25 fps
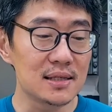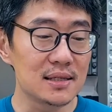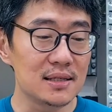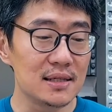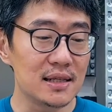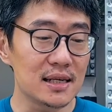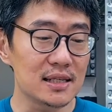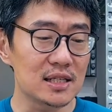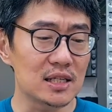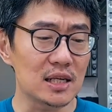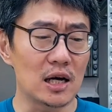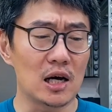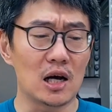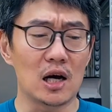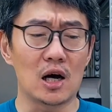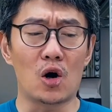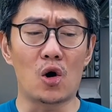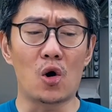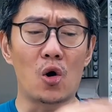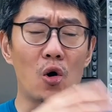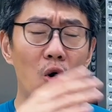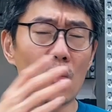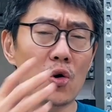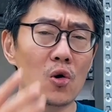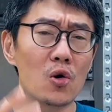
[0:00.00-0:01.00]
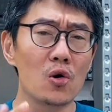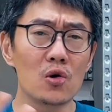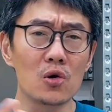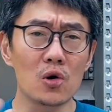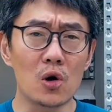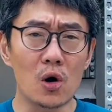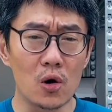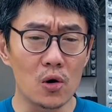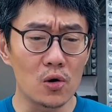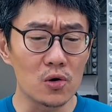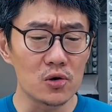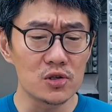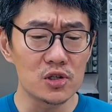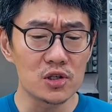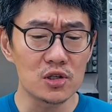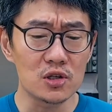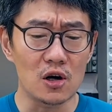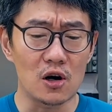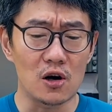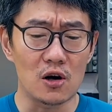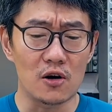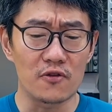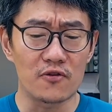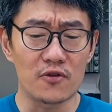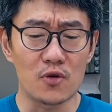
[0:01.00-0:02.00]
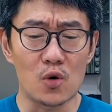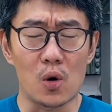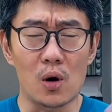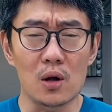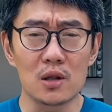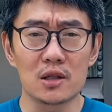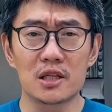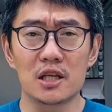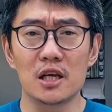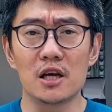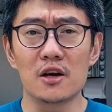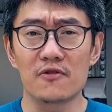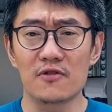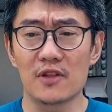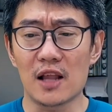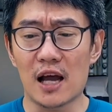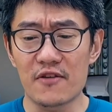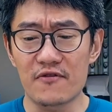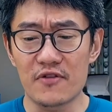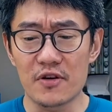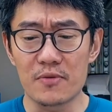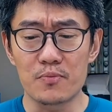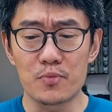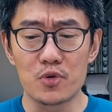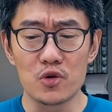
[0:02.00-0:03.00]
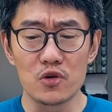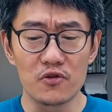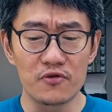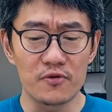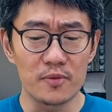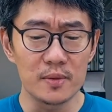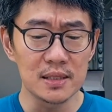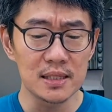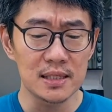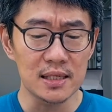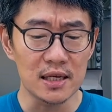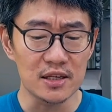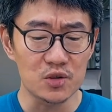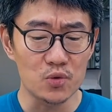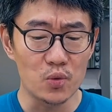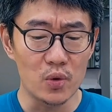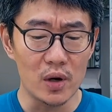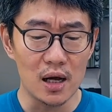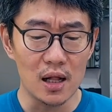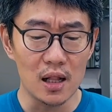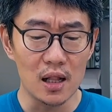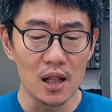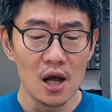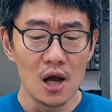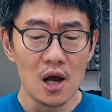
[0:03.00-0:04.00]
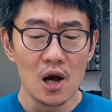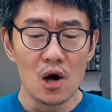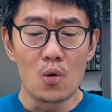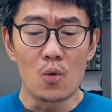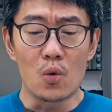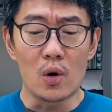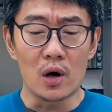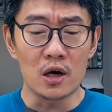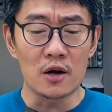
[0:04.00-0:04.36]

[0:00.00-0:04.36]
There's a whole host of quality of life improvements as well, one